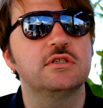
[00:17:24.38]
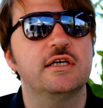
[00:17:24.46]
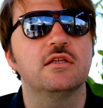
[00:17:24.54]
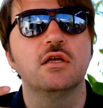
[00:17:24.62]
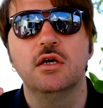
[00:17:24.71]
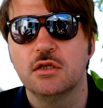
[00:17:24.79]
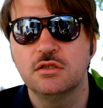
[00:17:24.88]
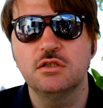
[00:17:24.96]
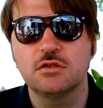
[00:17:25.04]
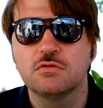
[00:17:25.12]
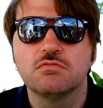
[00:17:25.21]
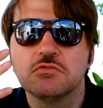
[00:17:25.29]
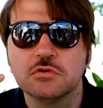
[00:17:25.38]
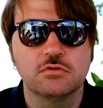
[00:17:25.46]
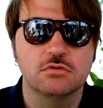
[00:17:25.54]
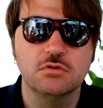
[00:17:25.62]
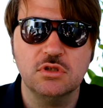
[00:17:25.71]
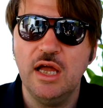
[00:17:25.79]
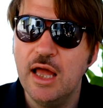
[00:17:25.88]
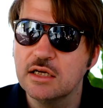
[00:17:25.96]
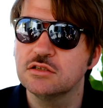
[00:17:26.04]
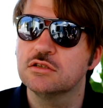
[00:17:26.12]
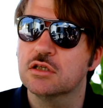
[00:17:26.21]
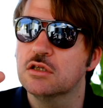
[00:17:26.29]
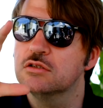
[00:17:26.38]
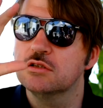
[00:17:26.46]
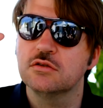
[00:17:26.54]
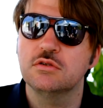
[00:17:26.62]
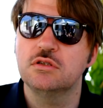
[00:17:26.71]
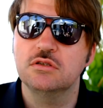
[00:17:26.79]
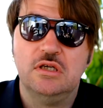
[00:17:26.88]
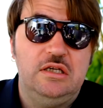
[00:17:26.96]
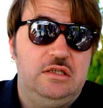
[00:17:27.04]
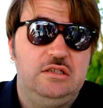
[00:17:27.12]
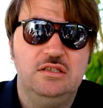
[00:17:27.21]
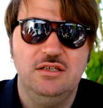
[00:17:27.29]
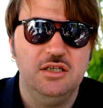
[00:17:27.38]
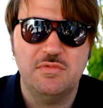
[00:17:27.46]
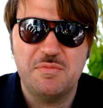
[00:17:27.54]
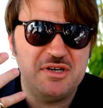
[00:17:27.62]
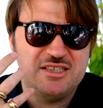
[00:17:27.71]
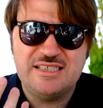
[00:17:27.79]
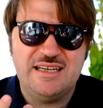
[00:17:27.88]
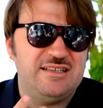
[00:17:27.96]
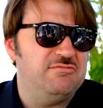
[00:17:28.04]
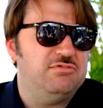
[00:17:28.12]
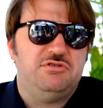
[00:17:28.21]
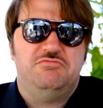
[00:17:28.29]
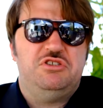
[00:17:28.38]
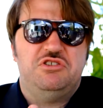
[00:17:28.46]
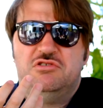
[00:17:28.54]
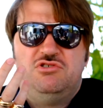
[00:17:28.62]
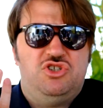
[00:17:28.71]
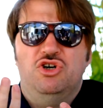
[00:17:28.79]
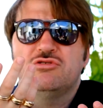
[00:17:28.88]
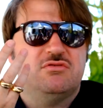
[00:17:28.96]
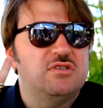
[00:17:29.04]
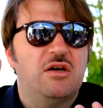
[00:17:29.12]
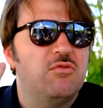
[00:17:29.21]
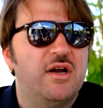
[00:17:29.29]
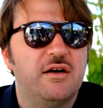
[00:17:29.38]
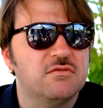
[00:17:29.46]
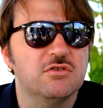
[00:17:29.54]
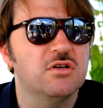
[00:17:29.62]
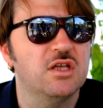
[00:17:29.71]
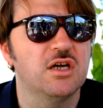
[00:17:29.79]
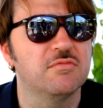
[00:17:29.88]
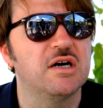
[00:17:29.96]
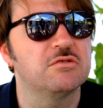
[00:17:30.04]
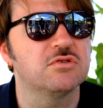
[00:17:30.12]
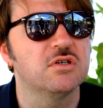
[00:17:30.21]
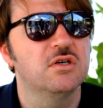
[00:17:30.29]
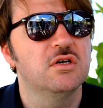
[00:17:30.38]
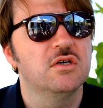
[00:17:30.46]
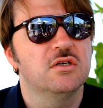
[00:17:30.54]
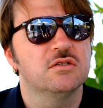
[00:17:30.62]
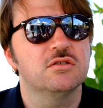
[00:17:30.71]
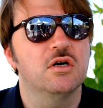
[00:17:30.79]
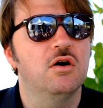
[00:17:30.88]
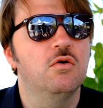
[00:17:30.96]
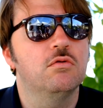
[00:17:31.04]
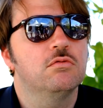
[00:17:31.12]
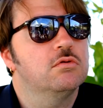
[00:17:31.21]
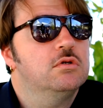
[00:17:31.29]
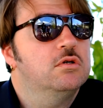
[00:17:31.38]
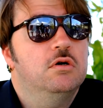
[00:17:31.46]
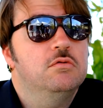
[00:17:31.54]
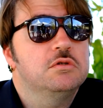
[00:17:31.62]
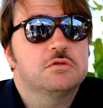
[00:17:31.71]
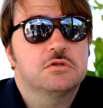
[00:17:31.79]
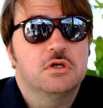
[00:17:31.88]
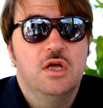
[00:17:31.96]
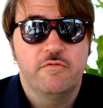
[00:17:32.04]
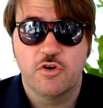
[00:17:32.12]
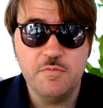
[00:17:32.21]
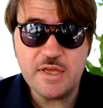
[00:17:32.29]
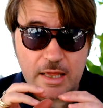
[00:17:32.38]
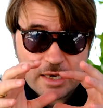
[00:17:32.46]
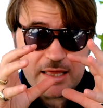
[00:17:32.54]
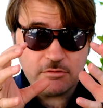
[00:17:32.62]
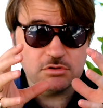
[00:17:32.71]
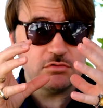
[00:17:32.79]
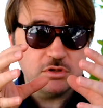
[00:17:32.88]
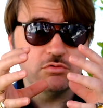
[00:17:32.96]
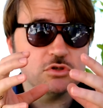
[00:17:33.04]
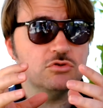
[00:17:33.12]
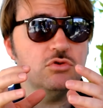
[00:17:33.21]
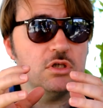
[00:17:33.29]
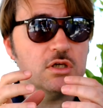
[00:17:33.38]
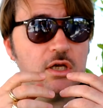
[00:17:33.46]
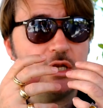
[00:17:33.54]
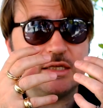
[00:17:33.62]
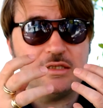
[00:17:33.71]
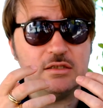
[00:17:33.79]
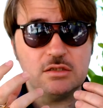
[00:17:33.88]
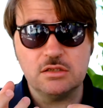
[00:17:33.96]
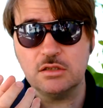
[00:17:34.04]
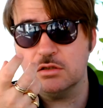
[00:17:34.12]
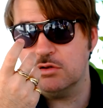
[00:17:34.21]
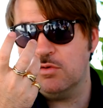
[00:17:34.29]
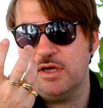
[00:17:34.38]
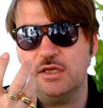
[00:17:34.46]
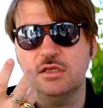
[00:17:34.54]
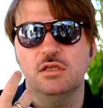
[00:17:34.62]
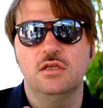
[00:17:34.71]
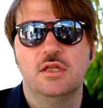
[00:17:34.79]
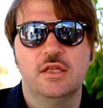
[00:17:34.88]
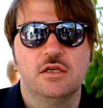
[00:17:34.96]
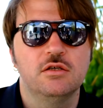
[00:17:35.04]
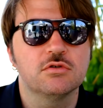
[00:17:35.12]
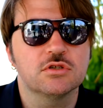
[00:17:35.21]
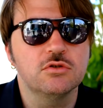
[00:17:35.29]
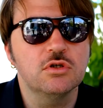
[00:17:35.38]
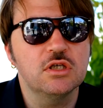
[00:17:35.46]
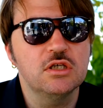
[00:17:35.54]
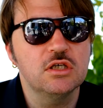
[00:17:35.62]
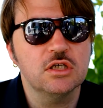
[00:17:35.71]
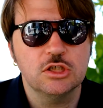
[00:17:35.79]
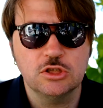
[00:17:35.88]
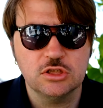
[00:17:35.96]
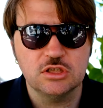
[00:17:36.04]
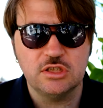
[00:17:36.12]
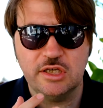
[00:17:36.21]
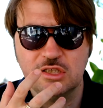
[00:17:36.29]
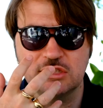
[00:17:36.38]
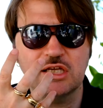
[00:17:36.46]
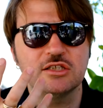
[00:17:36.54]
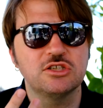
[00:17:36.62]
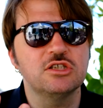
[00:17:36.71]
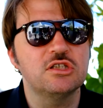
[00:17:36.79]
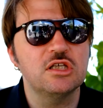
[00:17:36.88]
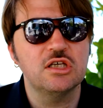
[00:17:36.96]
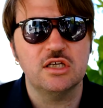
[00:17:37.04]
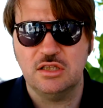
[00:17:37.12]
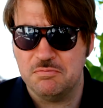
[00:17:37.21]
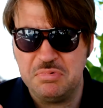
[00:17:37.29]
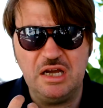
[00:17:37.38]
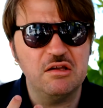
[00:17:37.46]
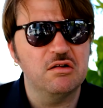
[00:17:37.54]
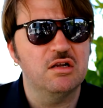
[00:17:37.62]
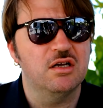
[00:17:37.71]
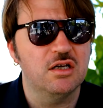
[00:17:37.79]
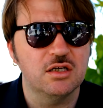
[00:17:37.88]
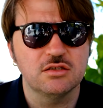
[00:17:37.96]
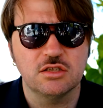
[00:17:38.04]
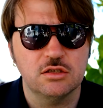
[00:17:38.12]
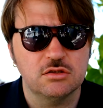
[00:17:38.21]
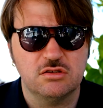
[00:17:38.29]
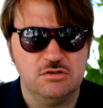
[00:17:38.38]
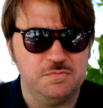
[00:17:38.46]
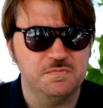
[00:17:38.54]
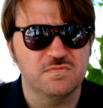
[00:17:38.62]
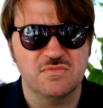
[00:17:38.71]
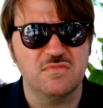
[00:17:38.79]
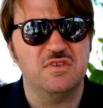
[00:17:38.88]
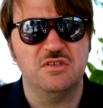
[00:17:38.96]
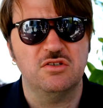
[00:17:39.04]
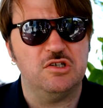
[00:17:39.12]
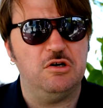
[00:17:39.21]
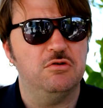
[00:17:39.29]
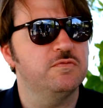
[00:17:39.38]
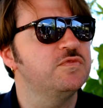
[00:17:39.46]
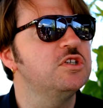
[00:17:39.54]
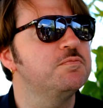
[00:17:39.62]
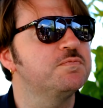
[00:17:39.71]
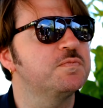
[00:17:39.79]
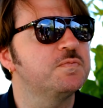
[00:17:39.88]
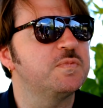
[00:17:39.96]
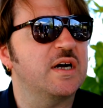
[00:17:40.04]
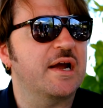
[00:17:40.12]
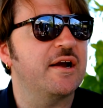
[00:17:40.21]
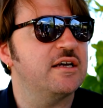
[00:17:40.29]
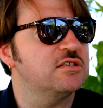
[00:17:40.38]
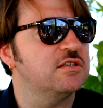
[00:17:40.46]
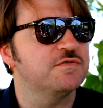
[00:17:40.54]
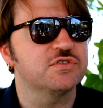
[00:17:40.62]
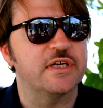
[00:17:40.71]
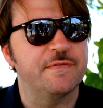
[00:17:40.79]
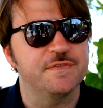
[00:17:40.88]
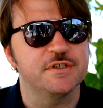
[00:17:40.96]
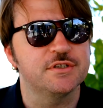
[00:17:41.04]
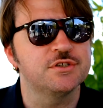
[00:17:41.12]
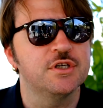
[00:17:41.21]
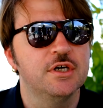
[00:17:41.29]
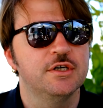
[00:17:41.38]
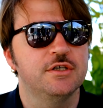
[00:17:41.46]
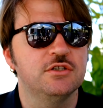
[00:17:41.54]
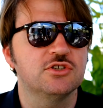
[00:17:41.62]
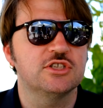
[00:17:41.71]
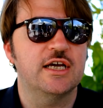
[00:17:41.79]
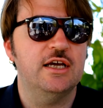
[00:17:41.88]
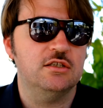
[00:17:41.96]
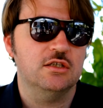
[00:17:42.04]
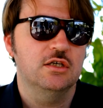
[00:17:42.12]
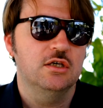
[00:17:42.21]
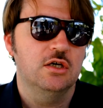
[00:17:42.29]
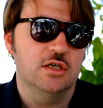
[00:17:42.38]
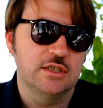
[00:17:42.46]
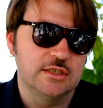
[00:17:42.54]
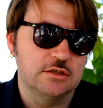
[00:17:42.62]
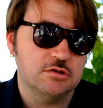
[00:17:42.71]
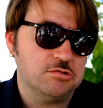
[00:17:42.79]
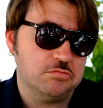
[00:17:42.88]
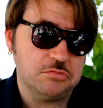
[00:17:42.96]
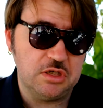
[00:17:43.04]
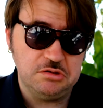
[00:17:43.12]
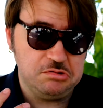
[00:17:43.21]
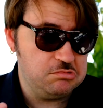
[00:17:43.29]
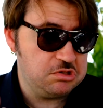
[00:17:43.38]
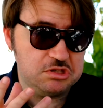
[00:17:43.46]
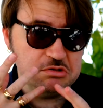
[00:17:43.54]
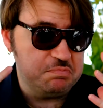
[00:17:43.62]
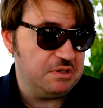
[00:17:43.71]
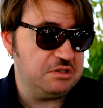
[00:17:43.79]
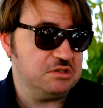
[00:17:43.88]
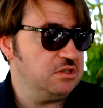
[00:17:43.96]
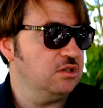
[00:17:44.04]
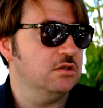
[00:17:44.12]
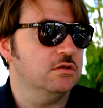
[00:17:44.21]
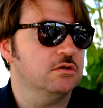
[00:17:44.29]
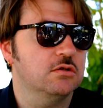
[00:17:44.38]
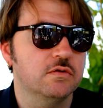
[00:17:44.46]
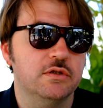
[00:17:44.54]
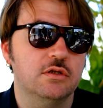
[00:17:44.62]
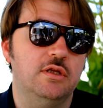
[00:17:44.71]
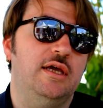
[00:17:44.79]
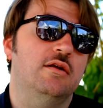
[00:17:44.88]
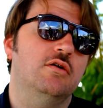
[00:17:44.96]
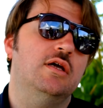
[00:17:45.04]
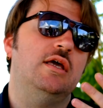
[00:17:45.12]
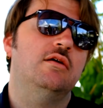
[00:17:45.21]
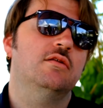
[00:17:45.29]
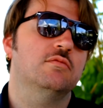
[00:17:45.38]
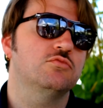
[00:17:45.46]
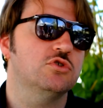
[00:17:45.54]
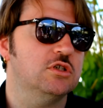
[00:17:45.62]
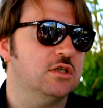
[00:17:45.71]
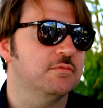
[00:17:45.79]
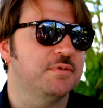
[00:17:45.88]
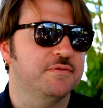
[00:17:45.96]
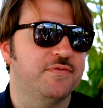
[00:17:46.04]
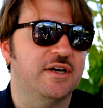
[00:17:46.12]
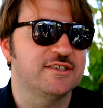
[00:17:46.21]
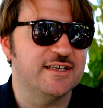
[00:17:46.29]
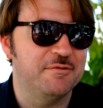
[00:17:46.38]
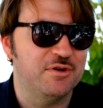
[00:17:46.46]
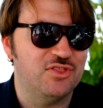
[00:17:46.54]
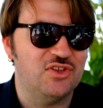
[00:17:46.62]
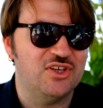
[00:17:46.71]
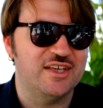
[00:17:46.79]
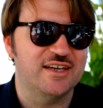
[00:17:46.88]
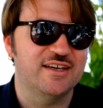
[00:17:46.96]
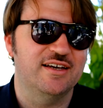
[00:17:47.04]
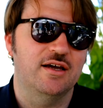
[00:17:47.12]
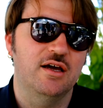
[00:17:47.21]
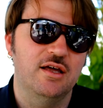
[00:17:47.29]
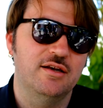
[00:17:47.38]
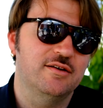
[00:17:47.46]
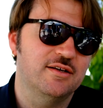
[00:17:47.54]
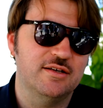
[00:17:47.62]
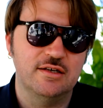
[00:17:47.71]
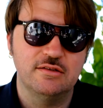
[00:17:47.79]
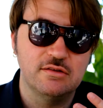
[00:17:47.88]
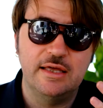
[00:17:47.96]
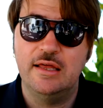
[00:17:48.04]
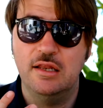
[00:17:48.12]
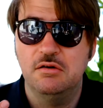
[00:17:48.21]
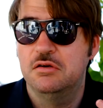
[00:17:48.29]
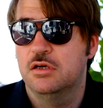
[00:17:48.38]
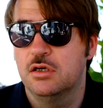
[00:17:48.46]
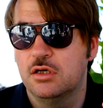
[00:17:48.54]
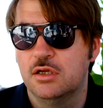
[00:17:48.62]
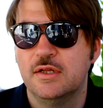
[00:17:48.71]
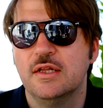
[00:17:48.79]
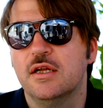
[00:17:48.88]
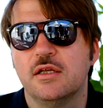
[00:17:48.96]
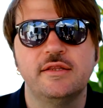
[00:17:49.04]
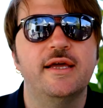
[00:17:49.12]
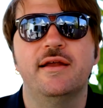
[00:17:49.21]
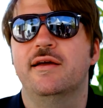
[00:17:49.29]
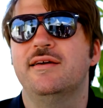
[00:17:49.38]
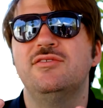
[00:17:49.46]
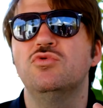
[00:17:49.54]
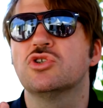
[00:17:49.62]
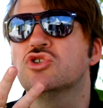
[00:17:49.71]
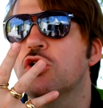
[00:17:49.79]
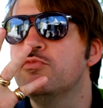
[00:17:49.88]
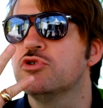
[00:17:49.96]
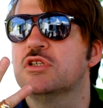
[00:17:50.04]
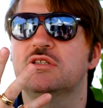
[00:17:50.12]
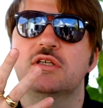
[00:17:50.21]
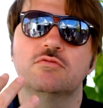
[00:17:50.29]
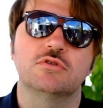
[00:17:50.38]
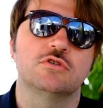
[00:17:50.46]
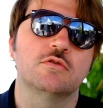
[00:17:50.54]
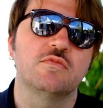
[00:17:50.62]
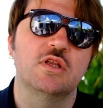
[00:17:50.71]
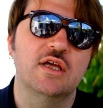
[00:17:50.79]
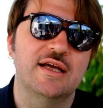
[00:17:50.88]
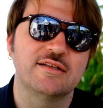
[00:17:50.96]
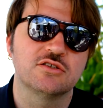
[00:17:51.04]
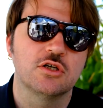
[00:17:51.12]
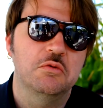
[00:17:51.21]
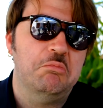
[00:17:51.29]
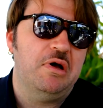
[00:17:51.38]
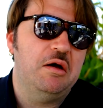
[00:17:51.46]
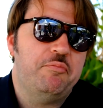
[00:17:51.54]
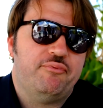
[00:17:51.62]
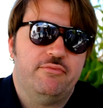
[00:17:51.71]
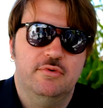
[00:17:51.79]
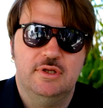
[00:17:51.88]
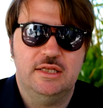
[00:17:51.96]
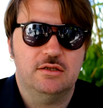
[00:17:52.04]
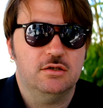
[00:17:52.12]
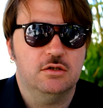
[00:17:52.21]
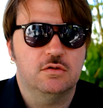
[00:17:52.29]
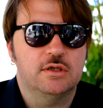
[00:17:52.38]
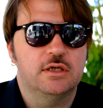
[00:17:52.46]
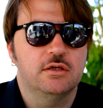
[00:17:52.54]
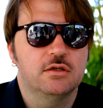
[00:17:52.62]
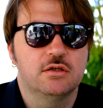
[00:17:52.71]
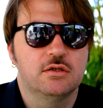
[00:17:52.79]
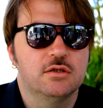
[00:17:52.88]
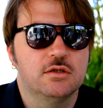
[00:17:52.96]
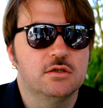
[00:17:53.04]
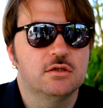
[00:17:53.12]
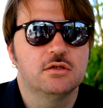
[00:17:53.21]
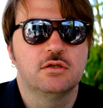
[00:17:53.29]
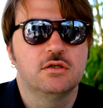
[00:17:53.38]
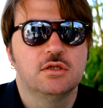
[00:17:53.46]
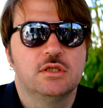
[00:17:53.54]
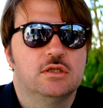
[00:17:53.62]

said this, yes, it's a closing with this, and I didn't remember exactly which shot they were talking about. So, you know, it's, for me, I like what he was doing. I like the way he was looking, and the intensity and the violence and certain, you know, deep aggressive sadness inside. And was simply didn't, then okay, the music amplifies everything, and then there it was obvious that there was something else, but I don't know,